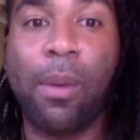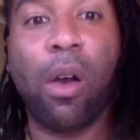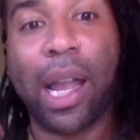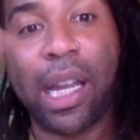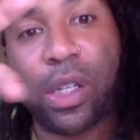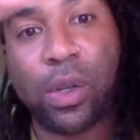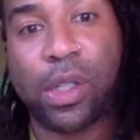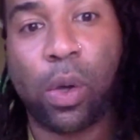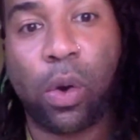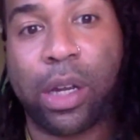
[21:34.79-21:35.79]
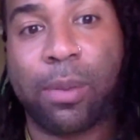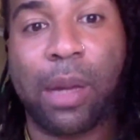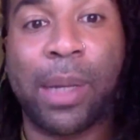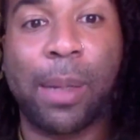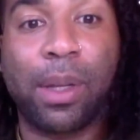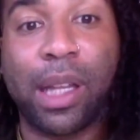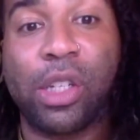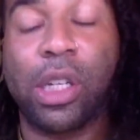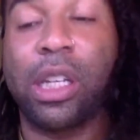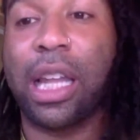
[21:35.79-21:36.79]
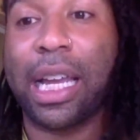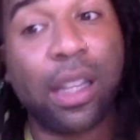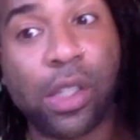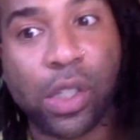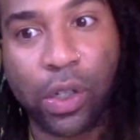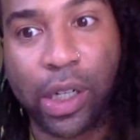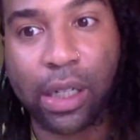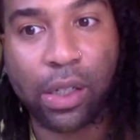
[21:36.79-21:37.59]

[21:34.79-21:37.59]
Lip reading: Oh, I can do this auric manipulation and lighten the screen.